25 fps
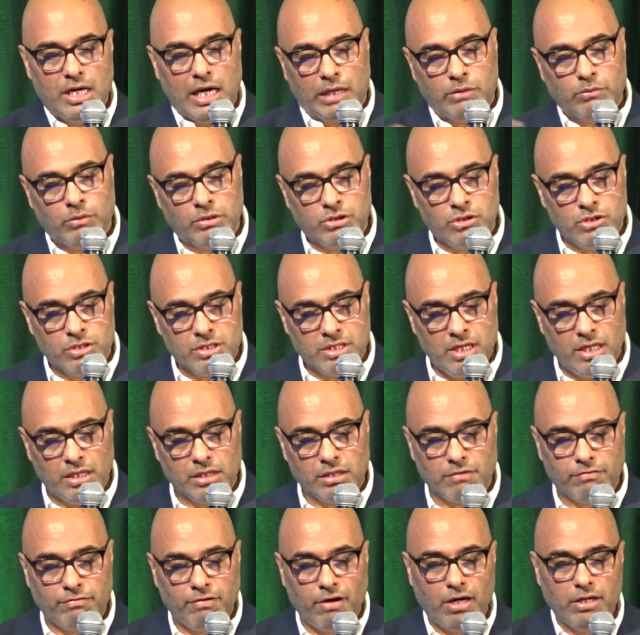And what you see on
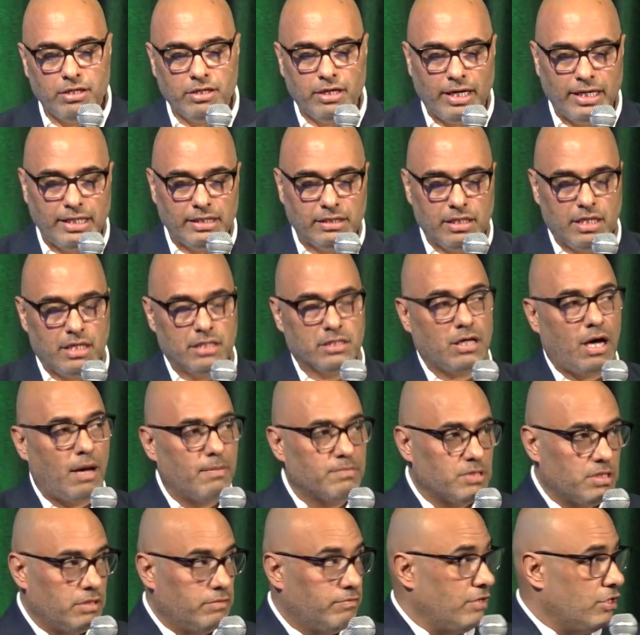the far right is
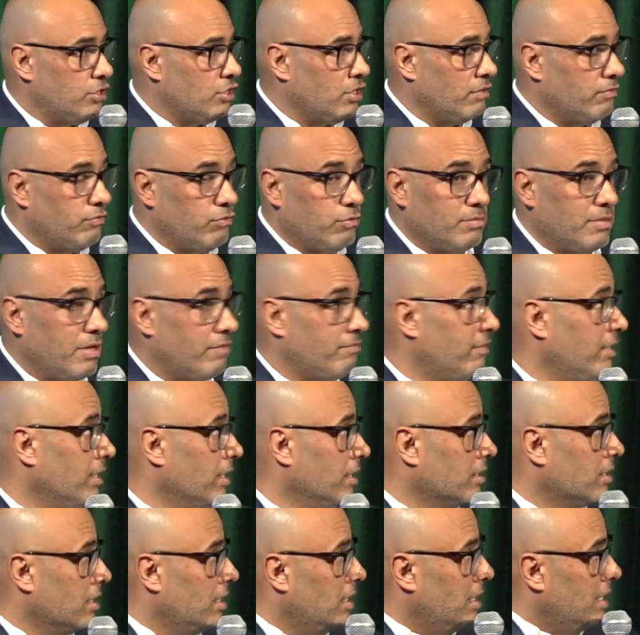observation from the
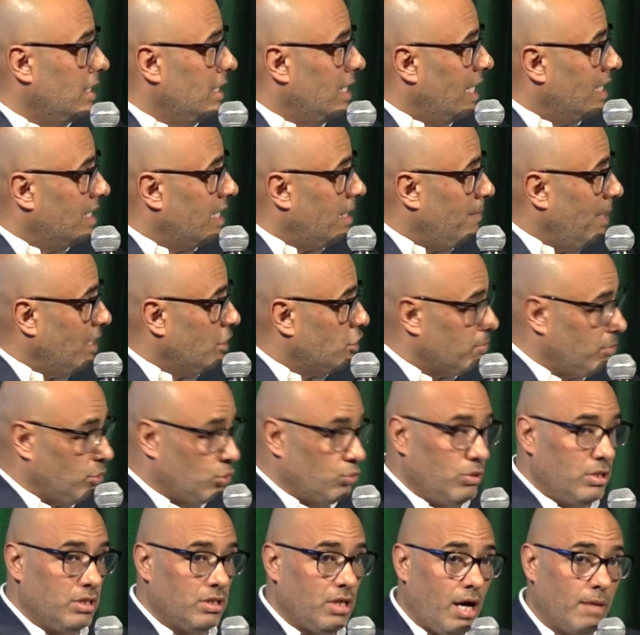field. And the match
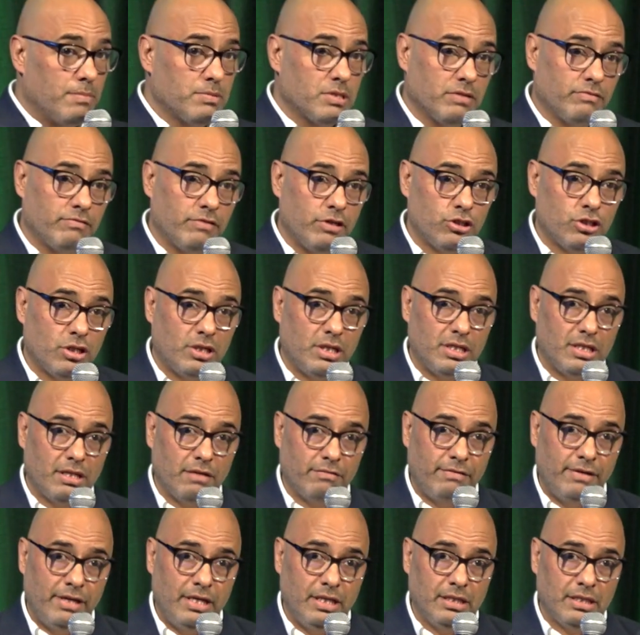between the observation in the
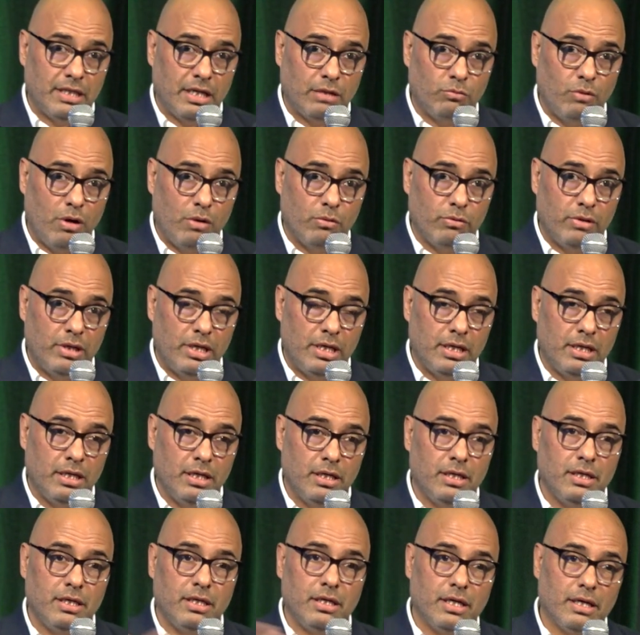field and what we
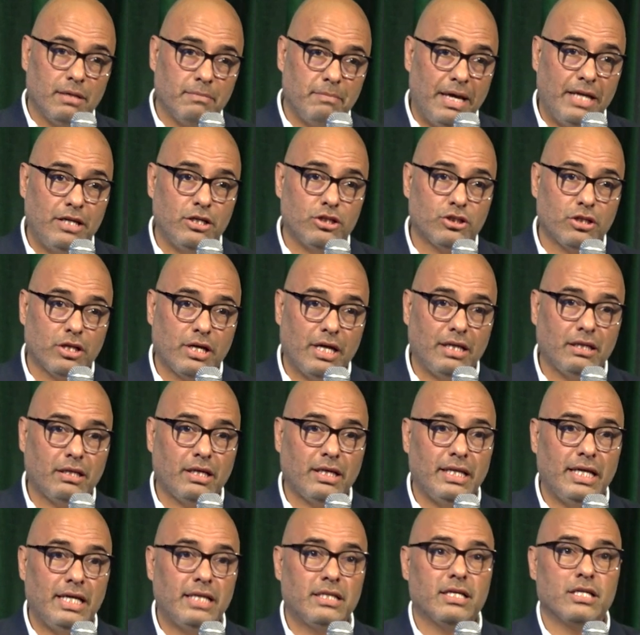managed to
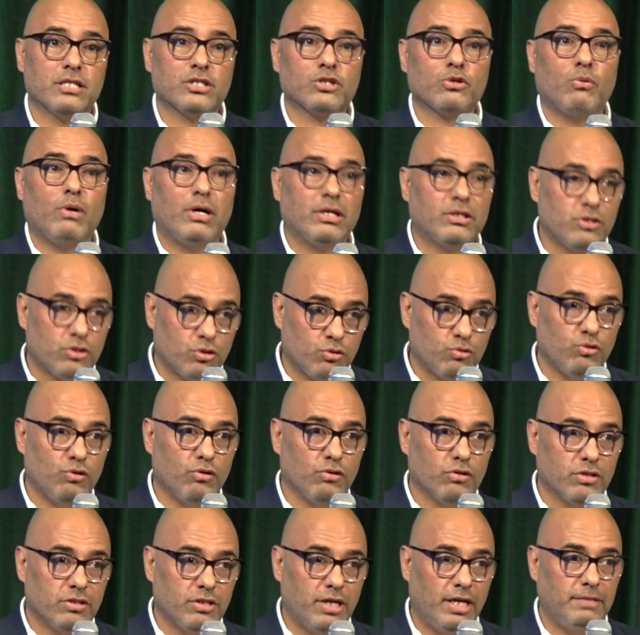calculate is quite
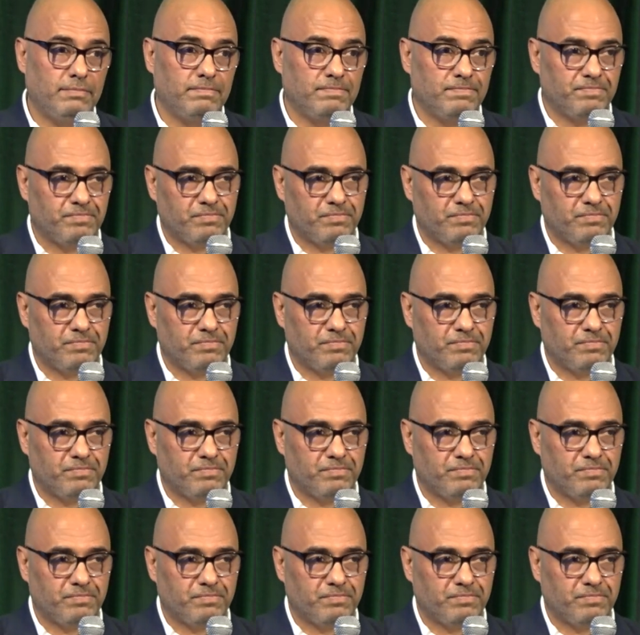strong, right?